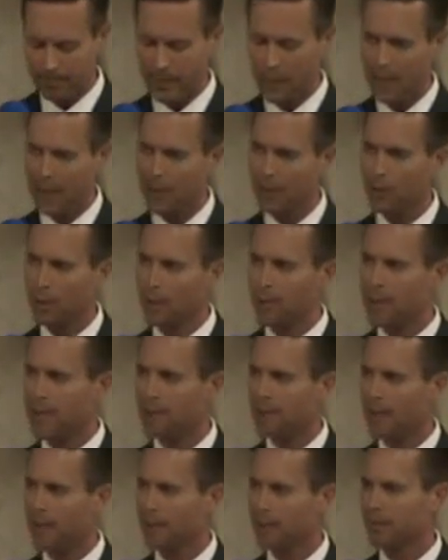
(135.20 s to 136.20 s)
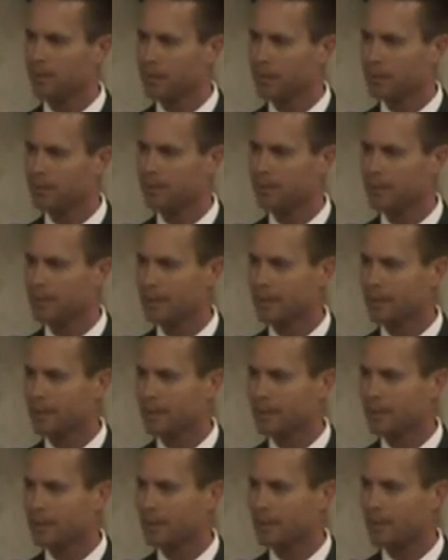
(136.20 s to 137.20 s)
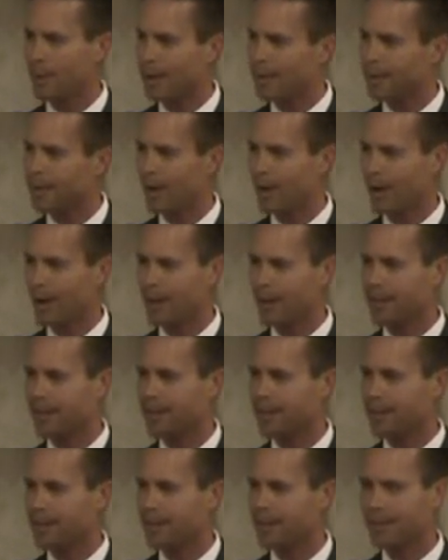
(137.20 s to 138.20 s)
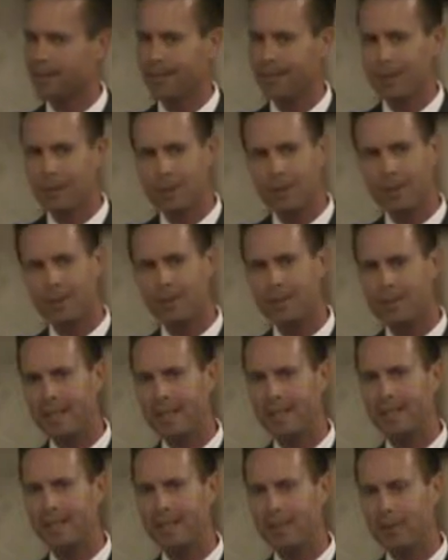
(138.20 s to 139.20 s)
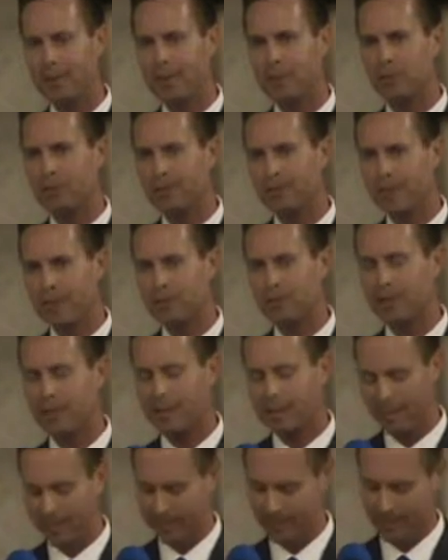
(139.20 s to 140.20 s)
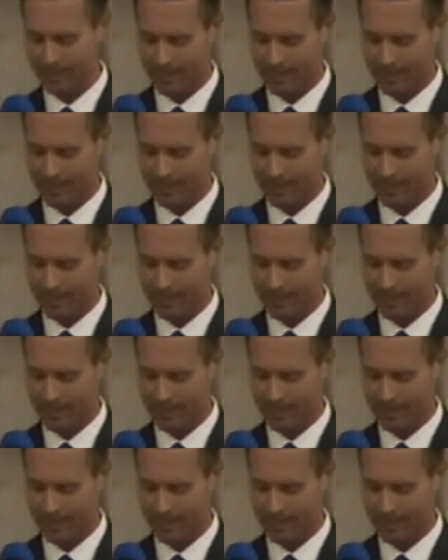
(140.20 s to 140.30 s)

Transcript: I grew up in Taylorville. It's right in the heart of the new 13th Congressional District.